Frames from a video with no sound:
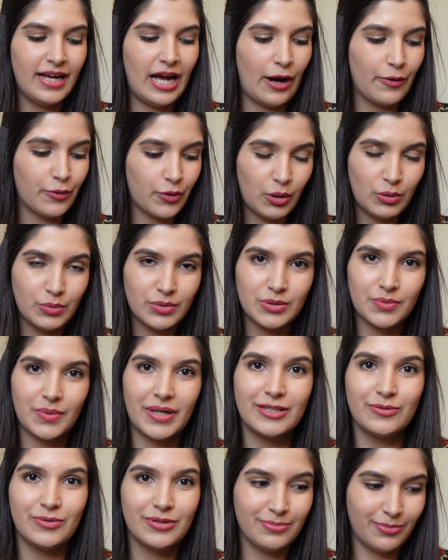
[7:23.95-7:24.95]
I would always
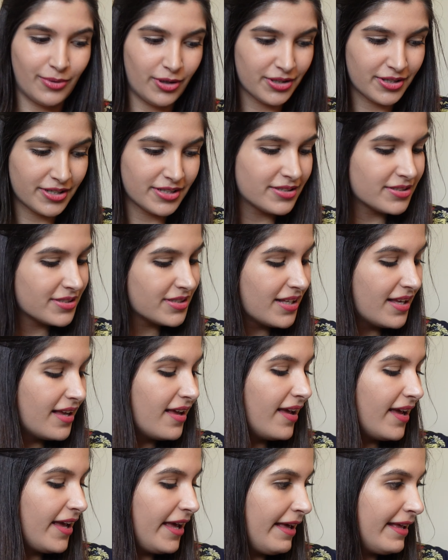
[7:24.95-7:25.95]
write with markers,
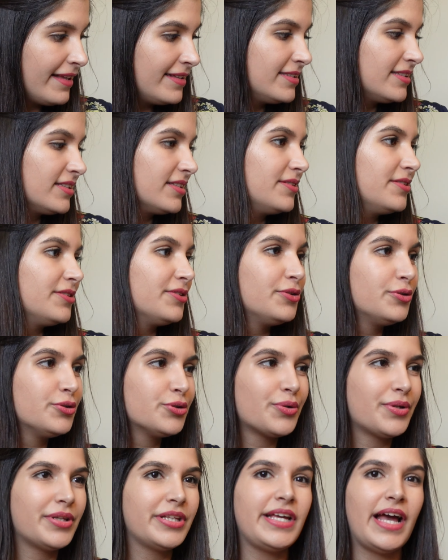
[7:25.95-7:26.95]
and
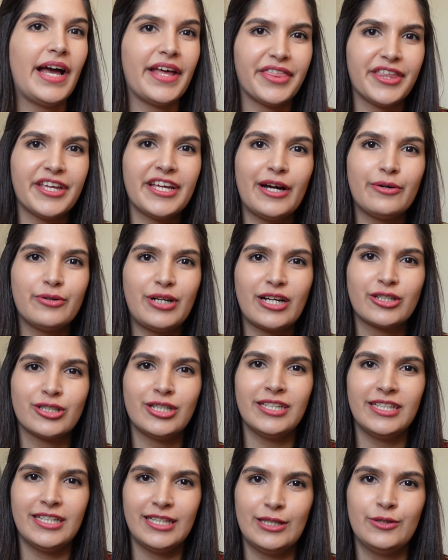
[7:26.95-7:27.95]
usually I think I would
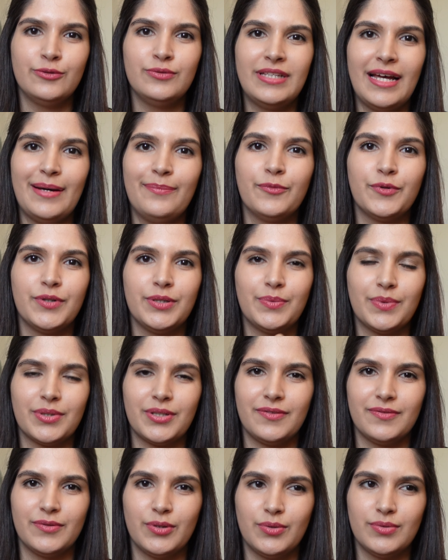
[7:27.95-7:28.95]
actually glue them with one
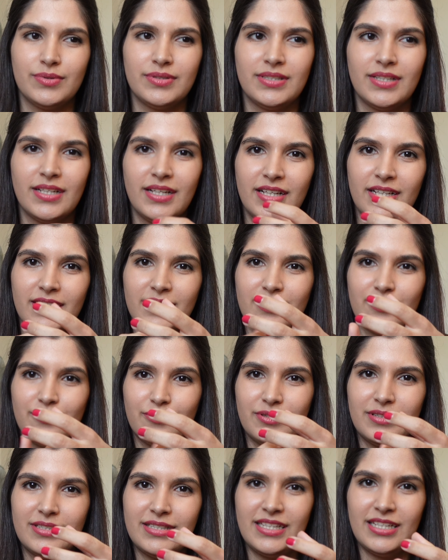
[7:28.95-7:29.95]
of those
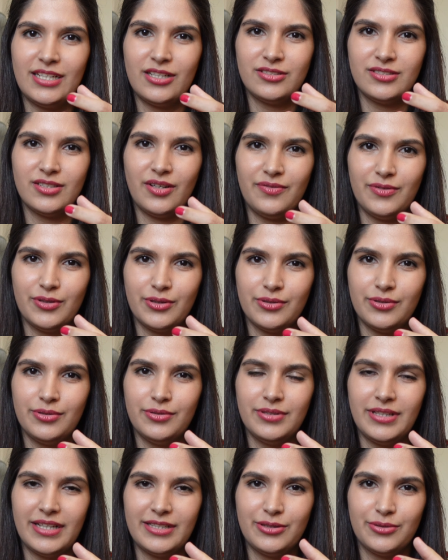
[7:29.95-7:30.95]
sticks of
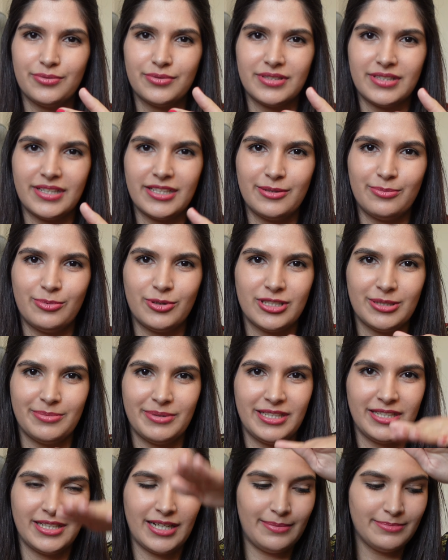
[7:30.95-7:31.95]
glue that you rotate the bottom
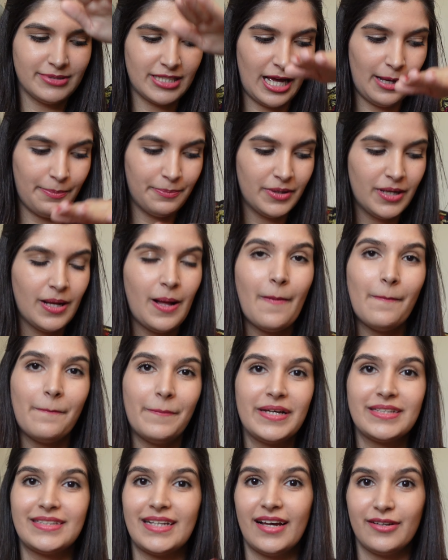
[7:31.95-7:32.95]
and it comes up,
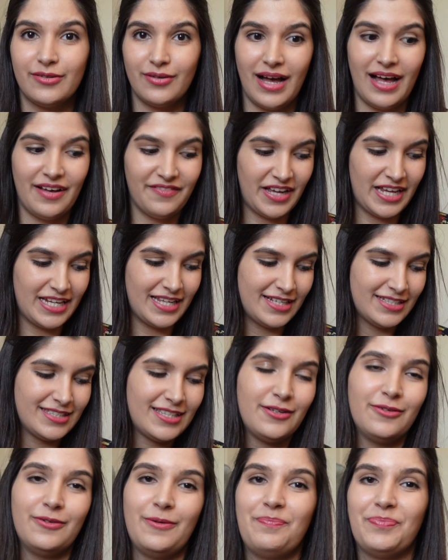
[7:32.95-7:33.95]
but I don't have any,
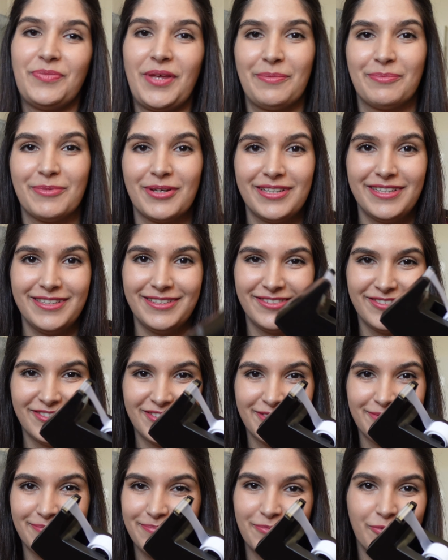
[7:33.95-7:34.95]
so I'm gonna
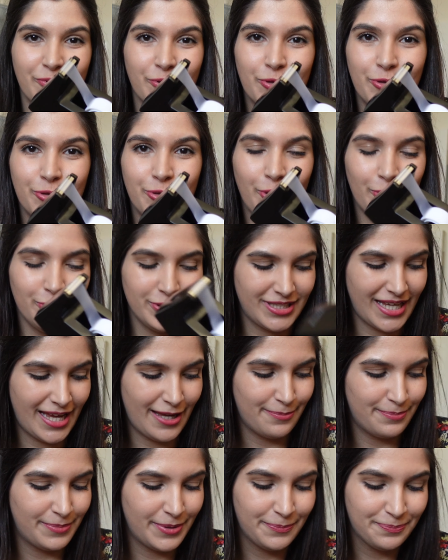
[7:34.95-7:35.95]
use good old
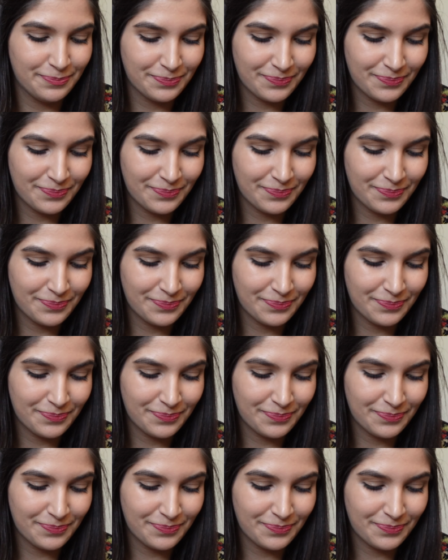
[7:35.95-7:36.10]
tape.